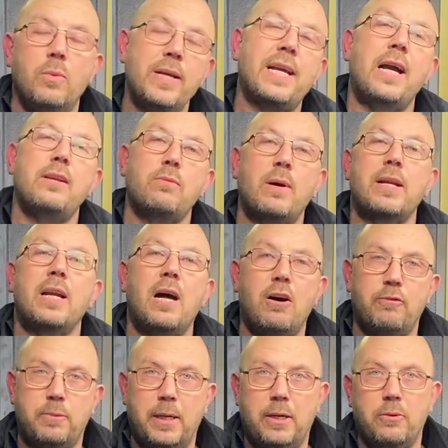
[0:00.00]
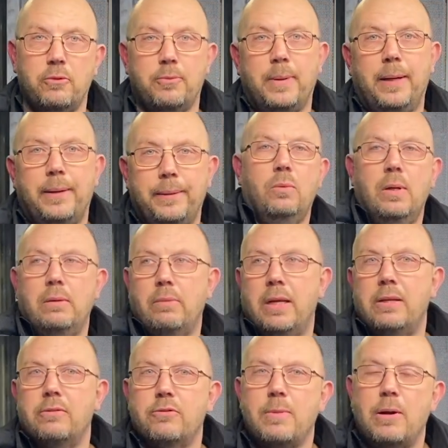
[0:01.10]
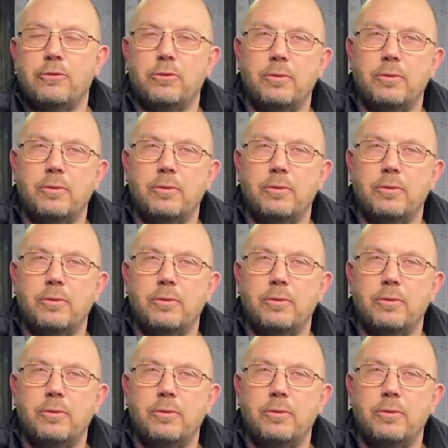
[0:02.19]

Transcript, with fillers: We gained one and a half brake horsepower. Win-win, smiles all